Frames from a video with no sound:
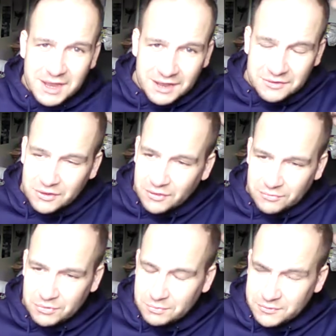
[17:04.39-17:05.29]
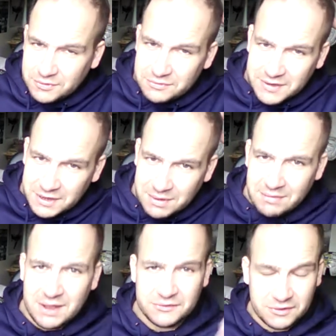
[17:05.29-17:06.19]
he hasn't got the room to do it
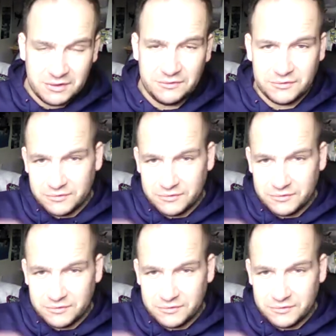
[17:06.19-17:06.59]
anywhere else, because